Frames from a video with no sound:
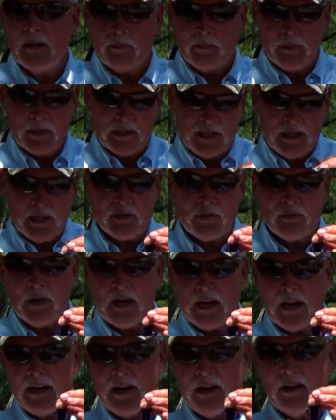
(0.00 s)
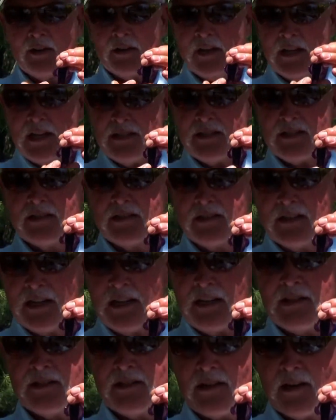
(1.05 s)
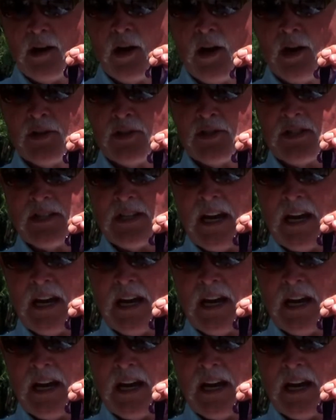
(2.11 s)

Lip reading: But this one right here, these claws